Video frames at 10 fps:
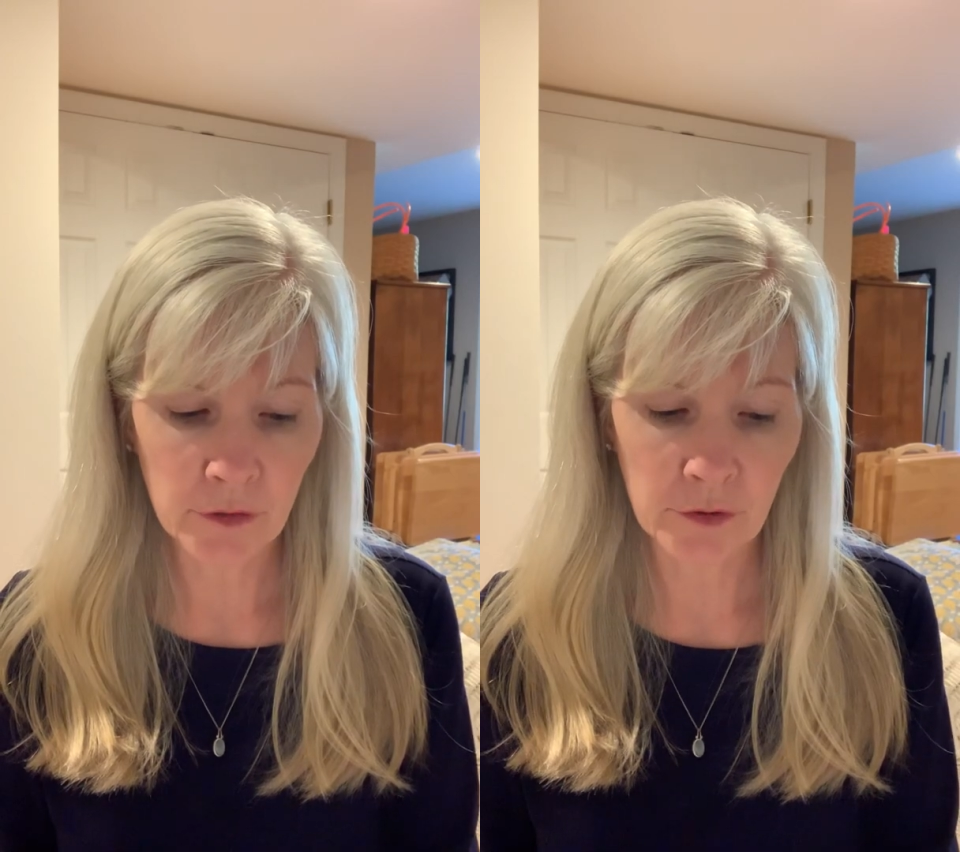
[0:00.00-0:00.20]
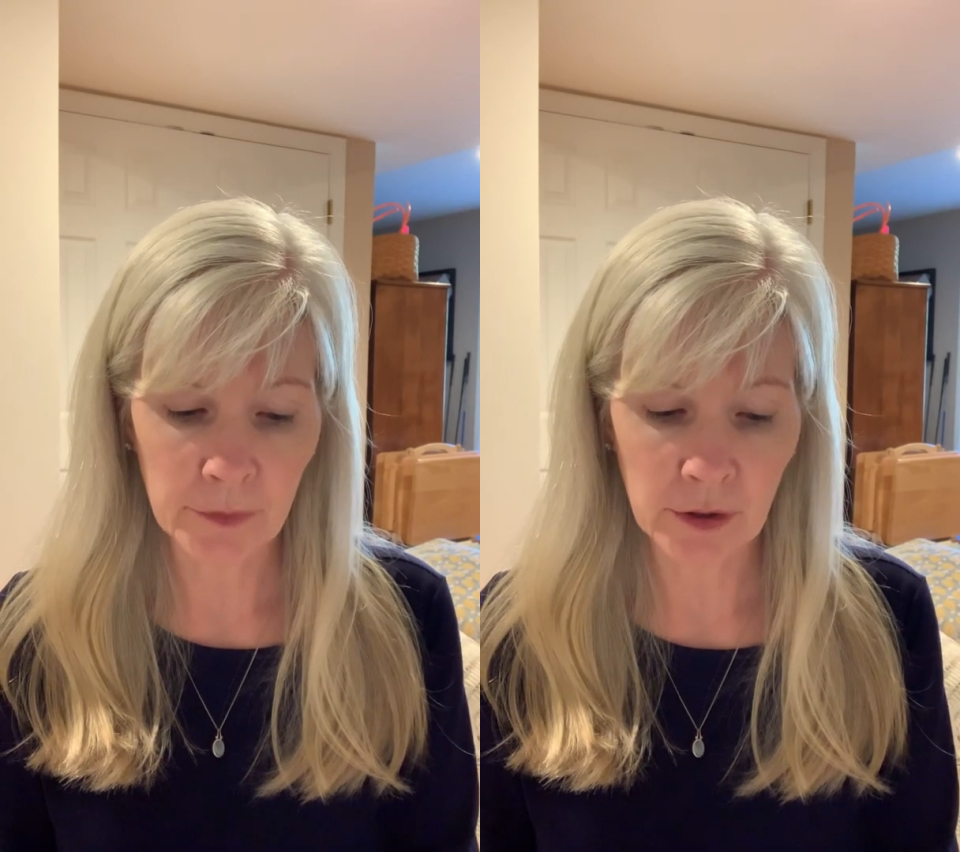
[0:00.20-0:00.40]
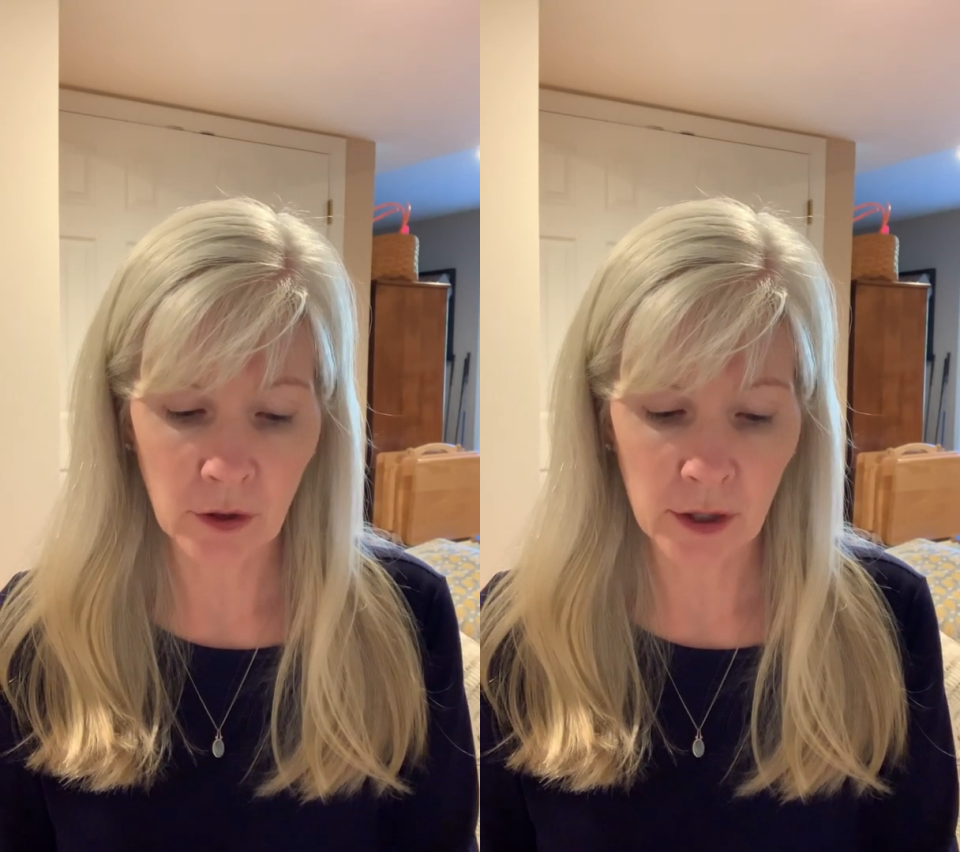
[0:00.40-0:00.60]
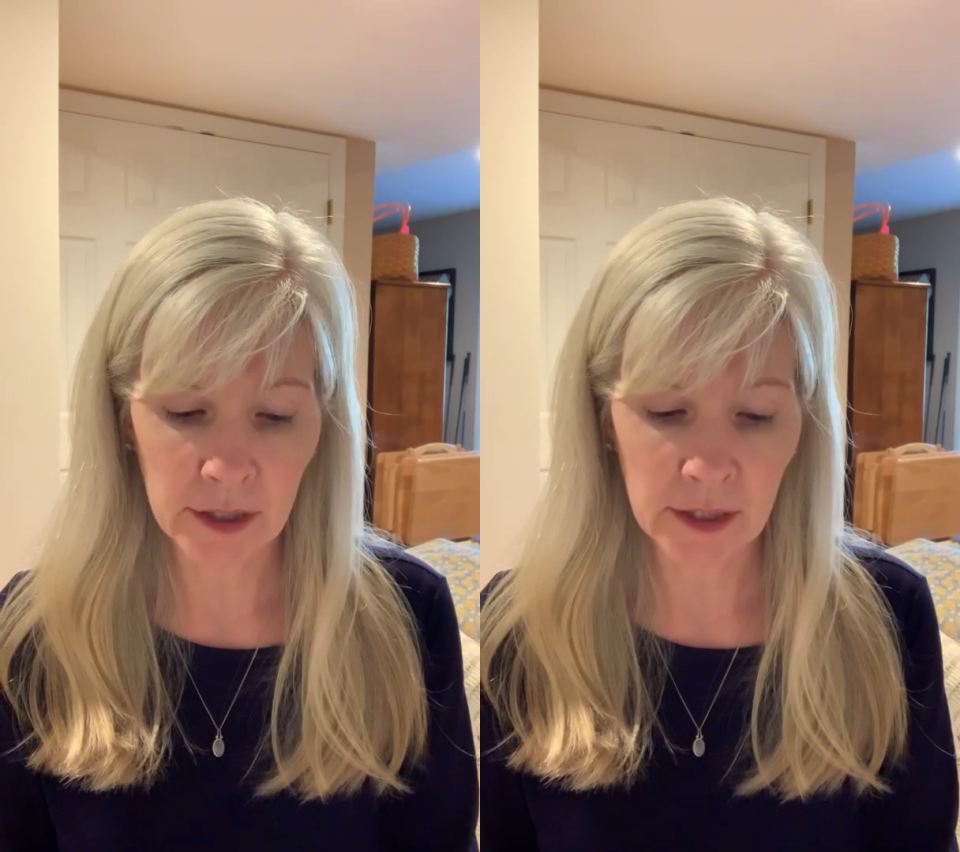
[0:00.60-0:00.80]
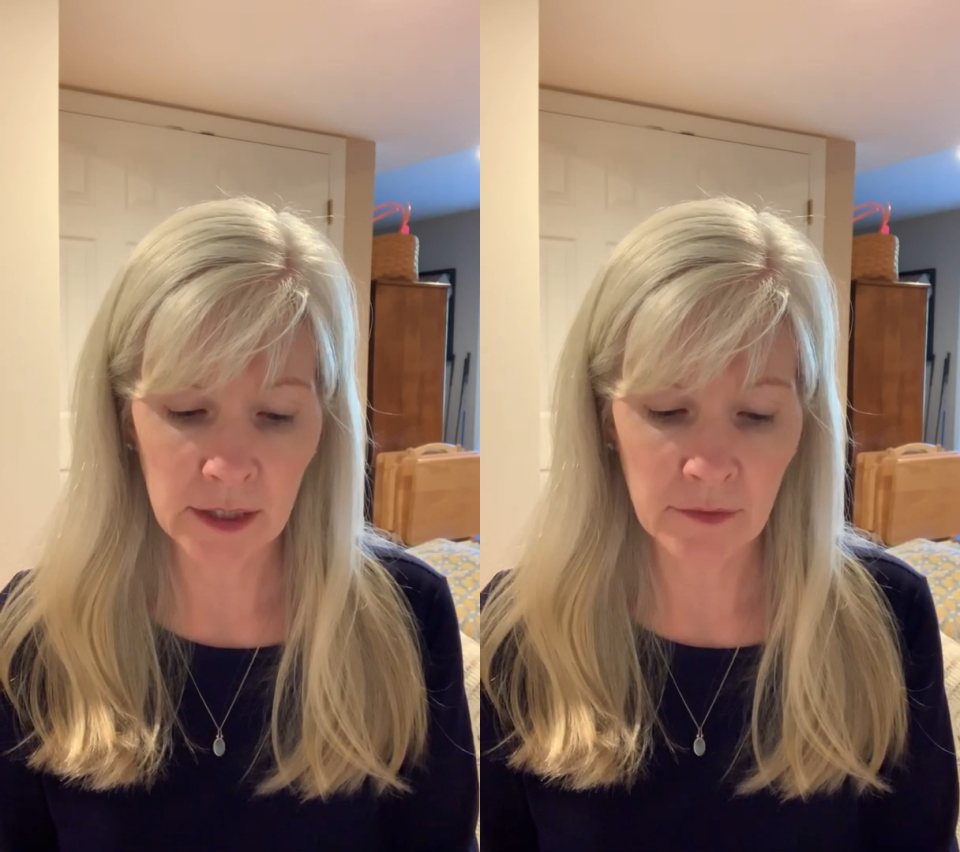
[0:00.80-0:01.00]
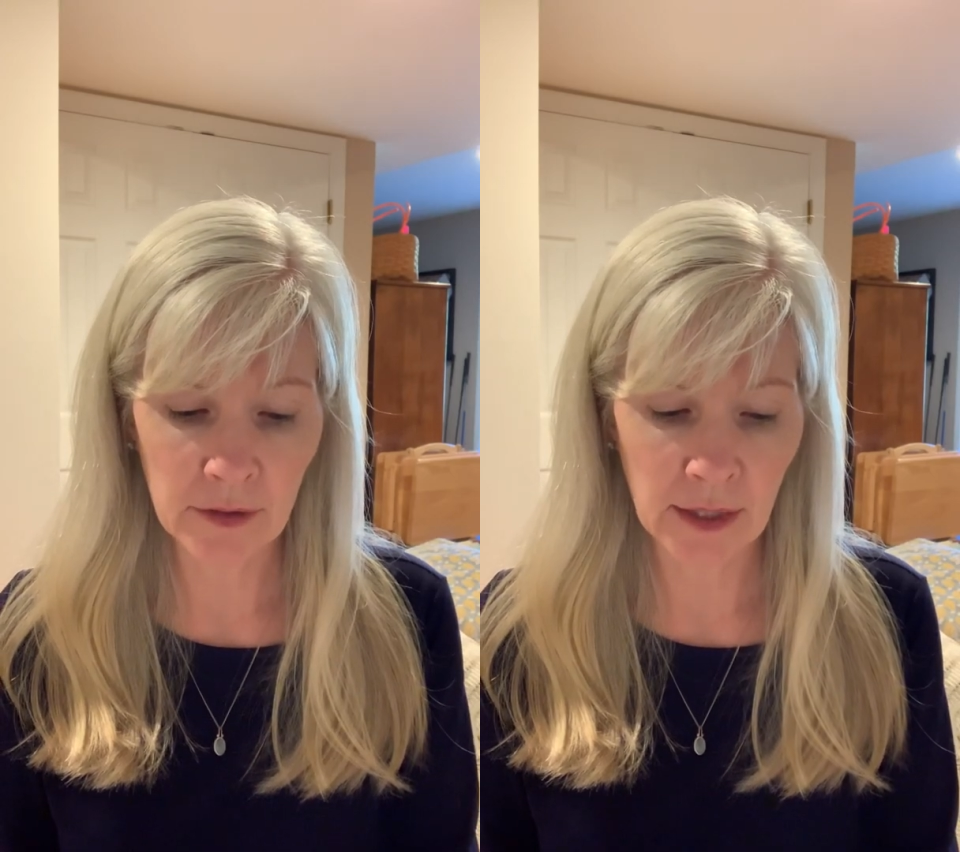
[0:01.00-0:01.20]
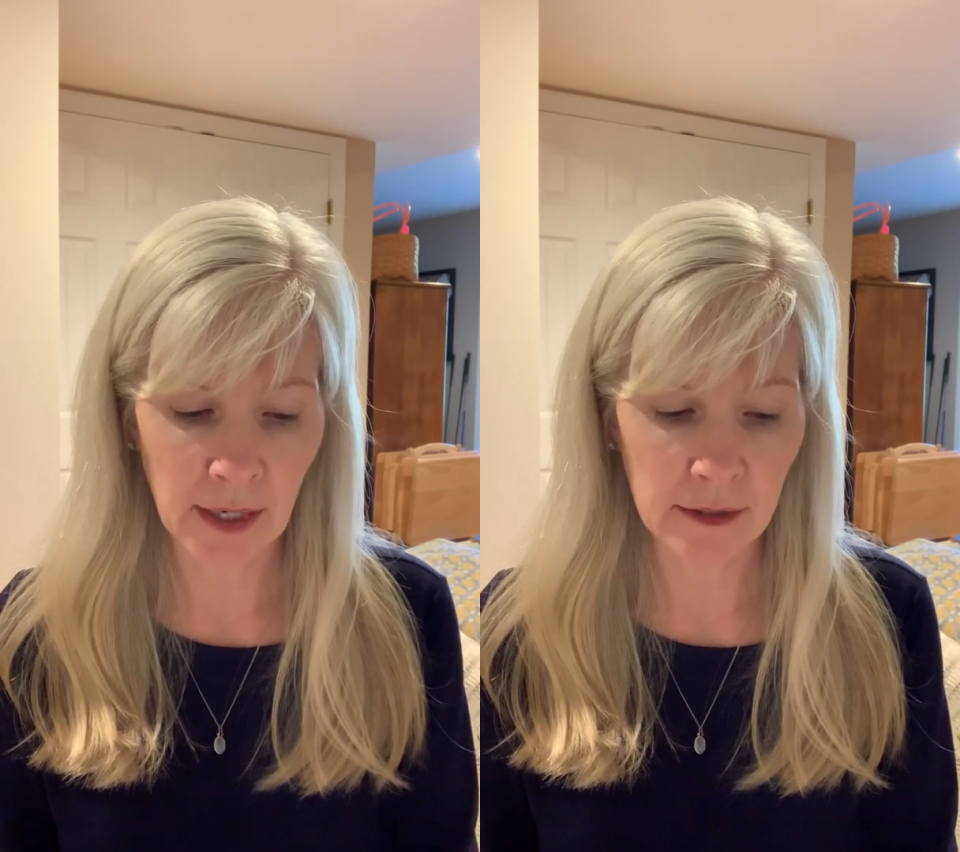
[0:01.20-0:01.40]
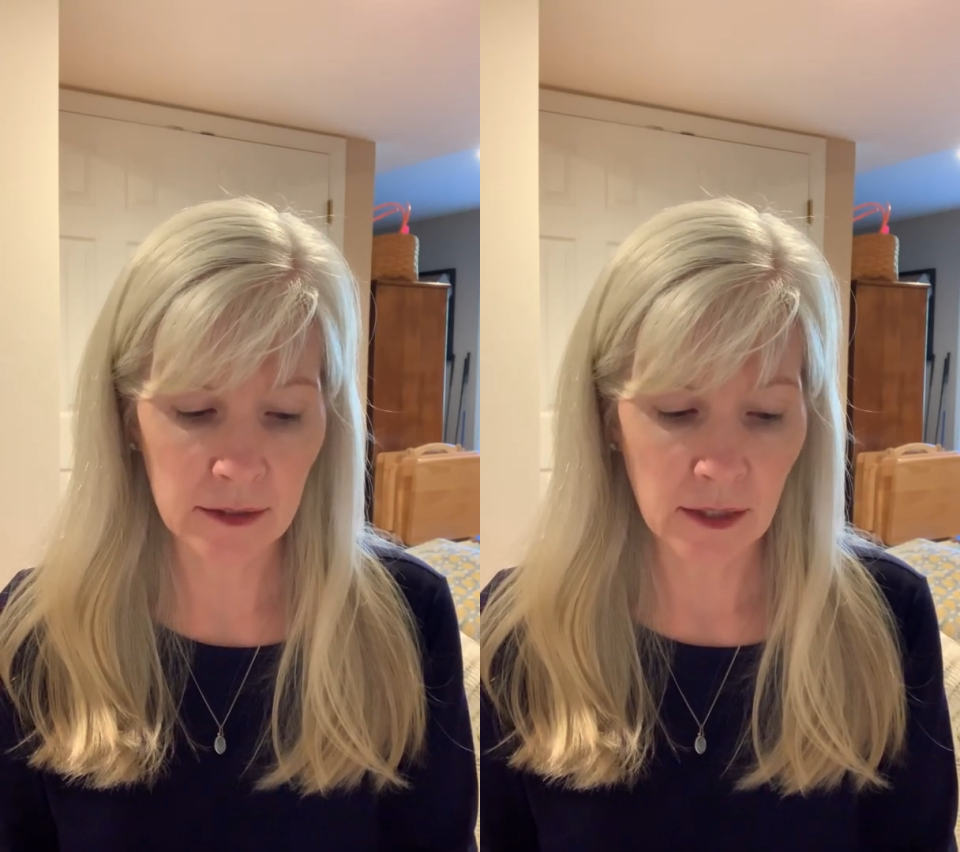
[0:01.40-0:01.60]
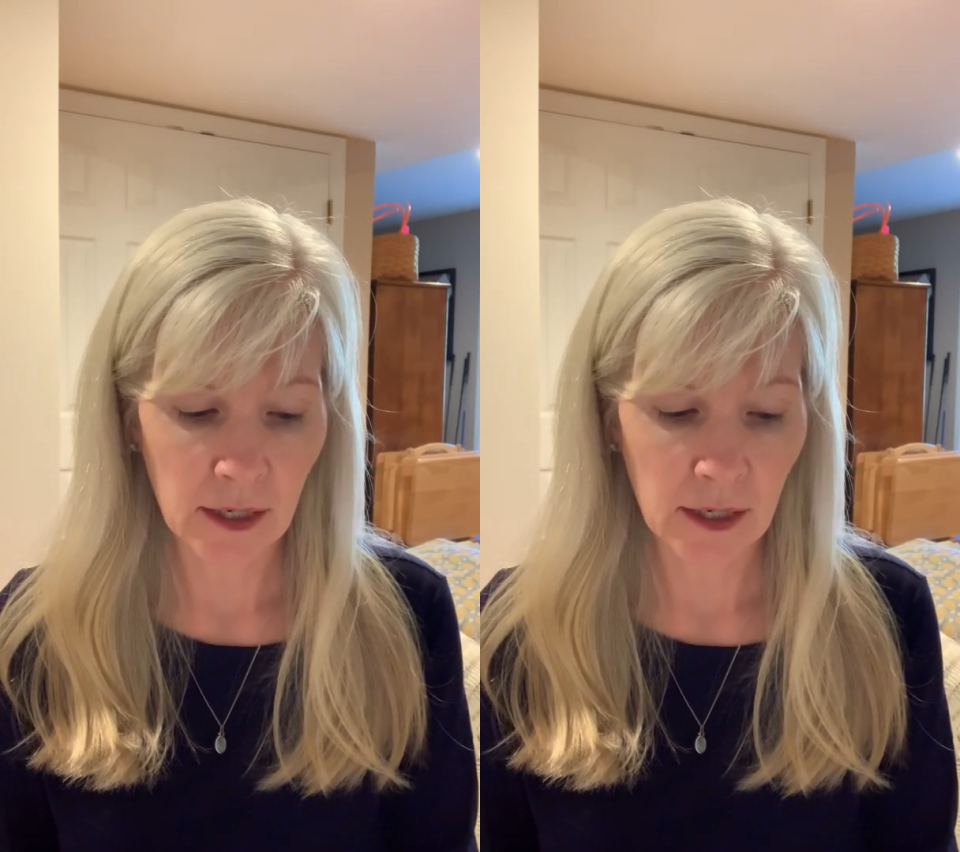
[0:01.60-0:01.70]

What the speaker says: from the guardian of the gates